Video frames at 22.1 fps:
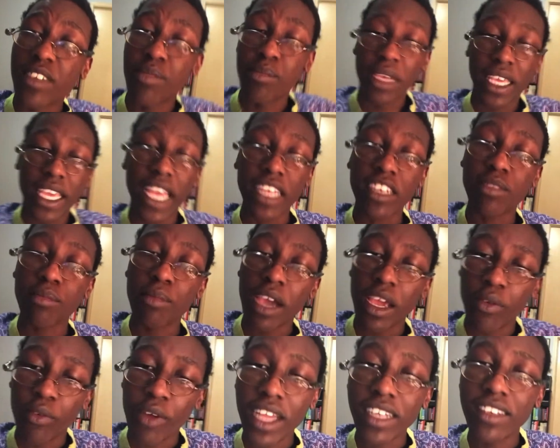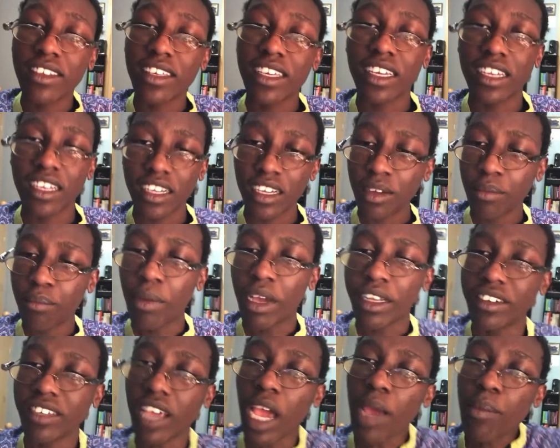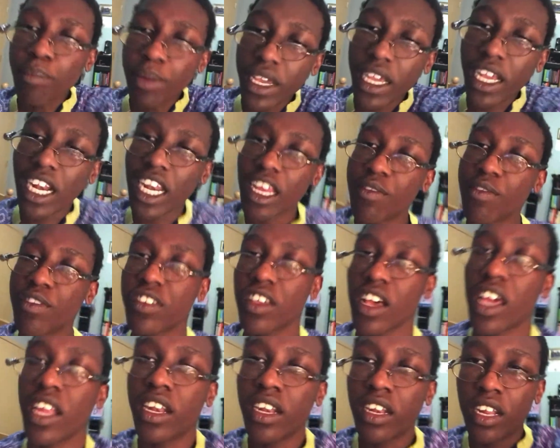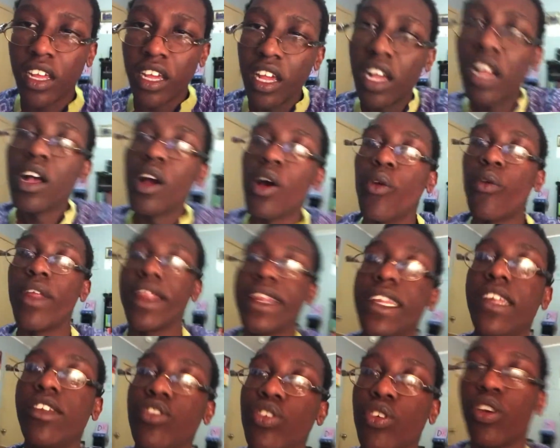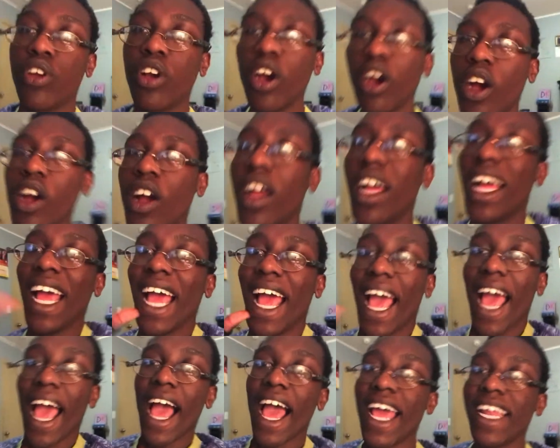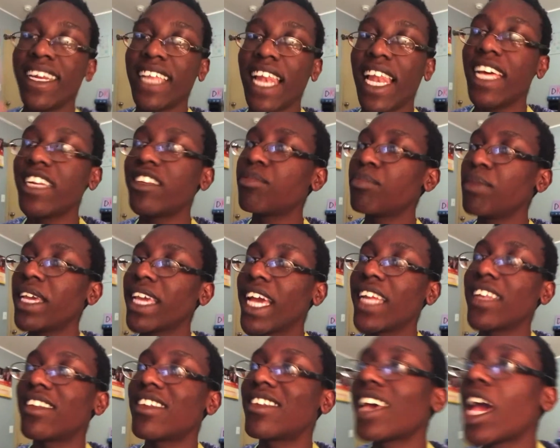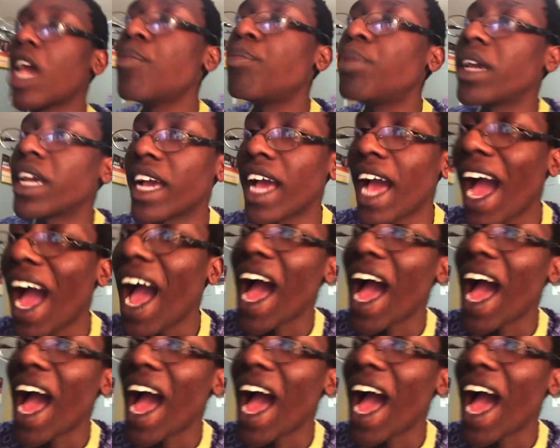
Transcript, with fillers: me get my writing, my typing gloves on ready to go and let me get typing. Ha!